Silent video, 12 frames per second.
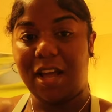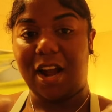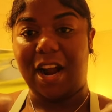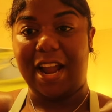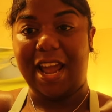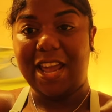All
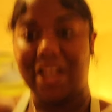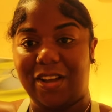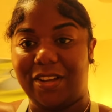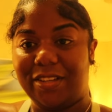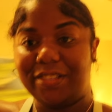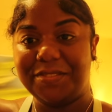right, hey
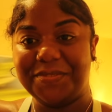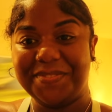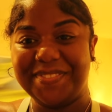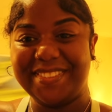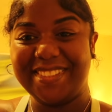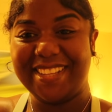y'all.
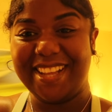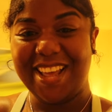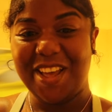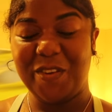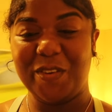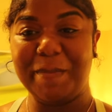
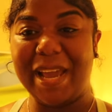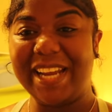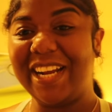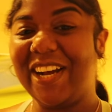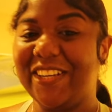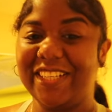We made
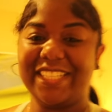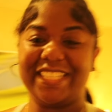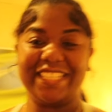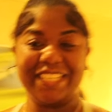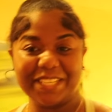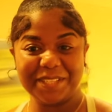it on the
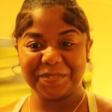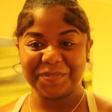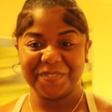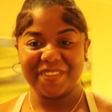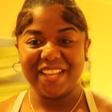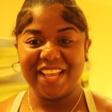ship.
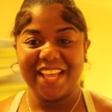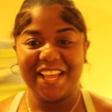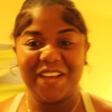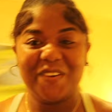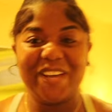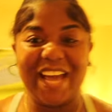
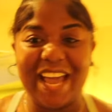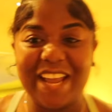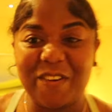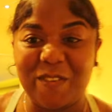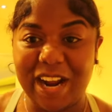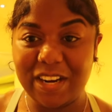We got
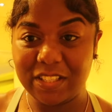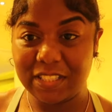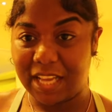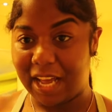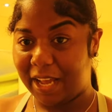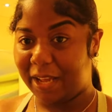here right on
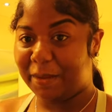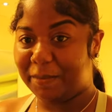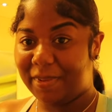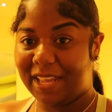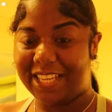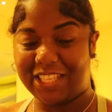time.
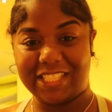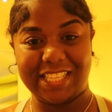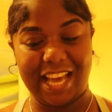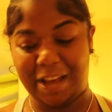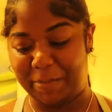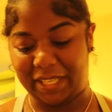As y'all
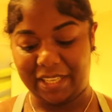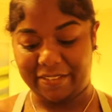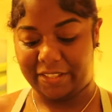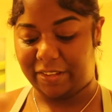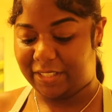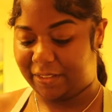see, I have my gloves
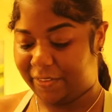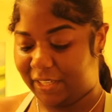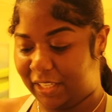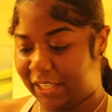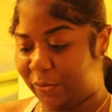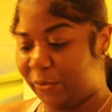on because I'm going to
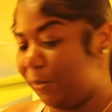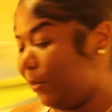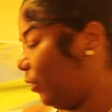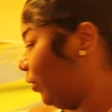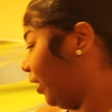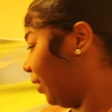clean the room
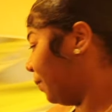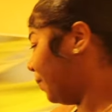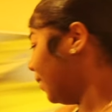real quick.